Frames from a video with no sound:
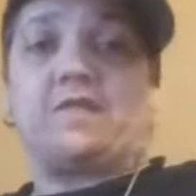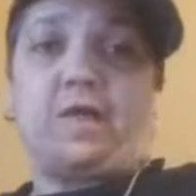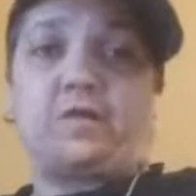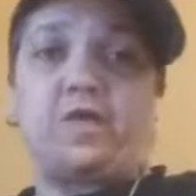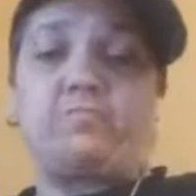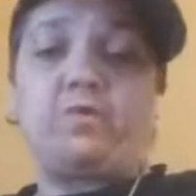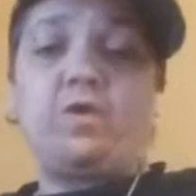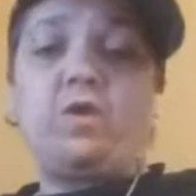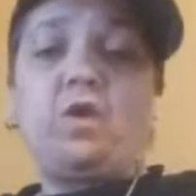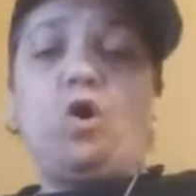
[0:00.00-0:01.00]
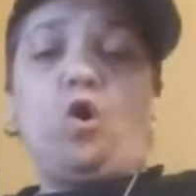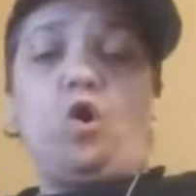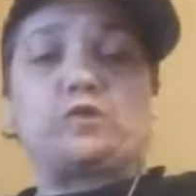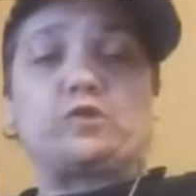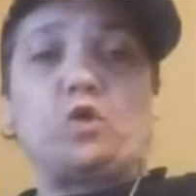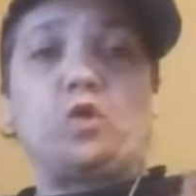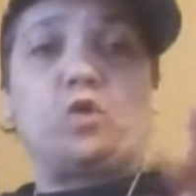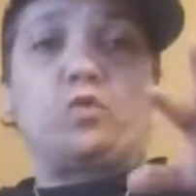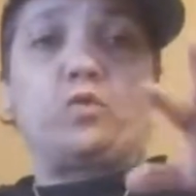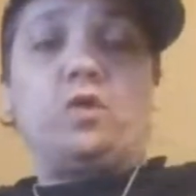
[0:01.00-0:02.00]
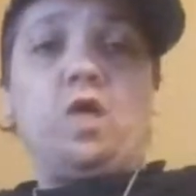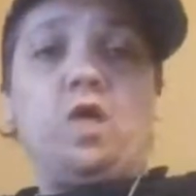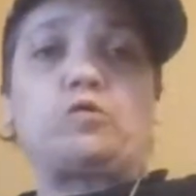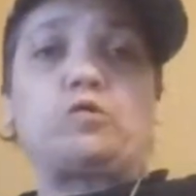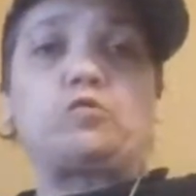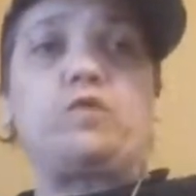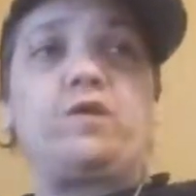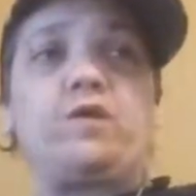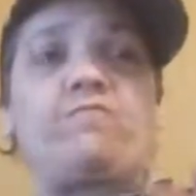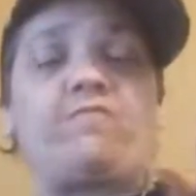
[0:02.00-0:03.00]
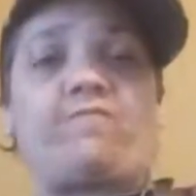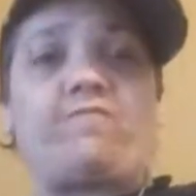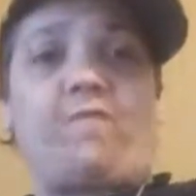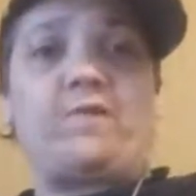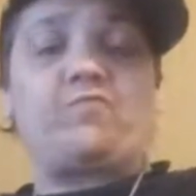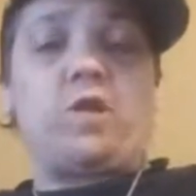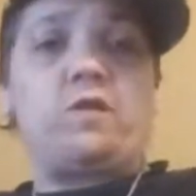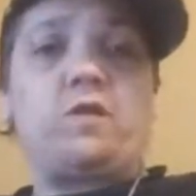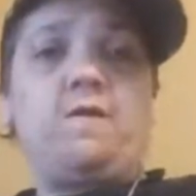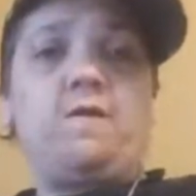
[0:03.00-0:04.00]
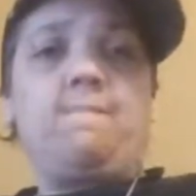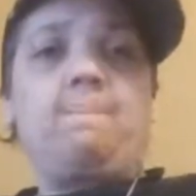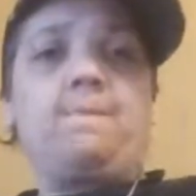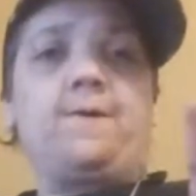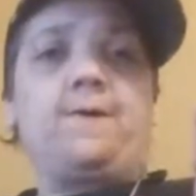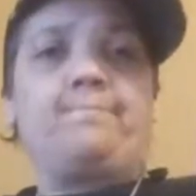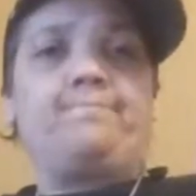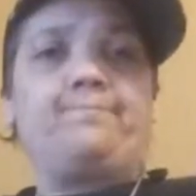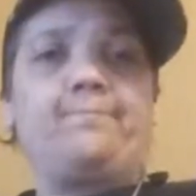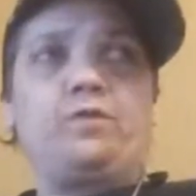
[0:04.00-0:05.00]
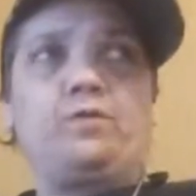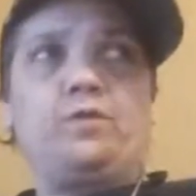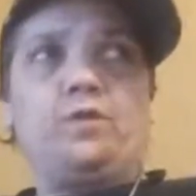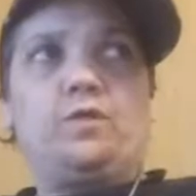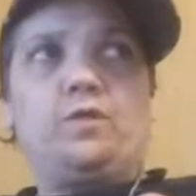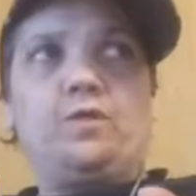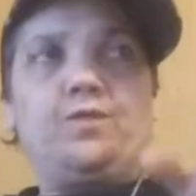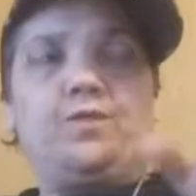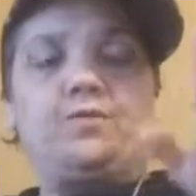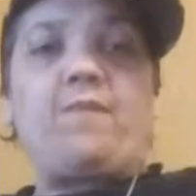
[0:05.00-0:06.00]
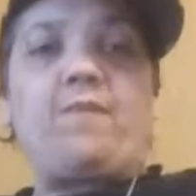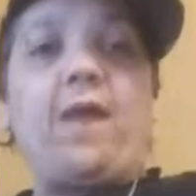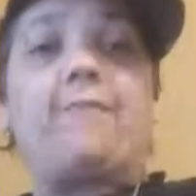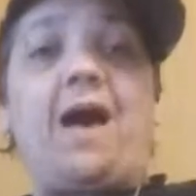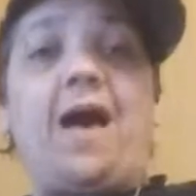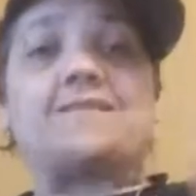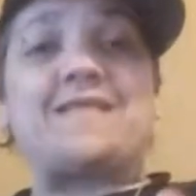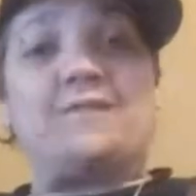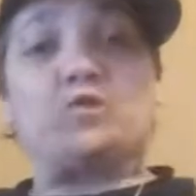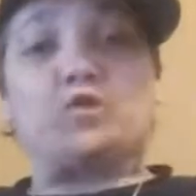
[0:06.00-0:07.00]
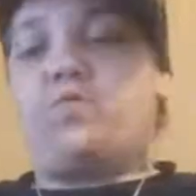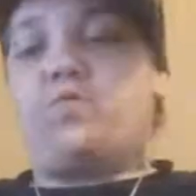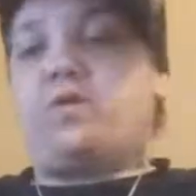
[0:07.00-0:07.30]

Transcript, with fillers: keep. Also, including Fright Freight, um, the Bam Box, and Zobie.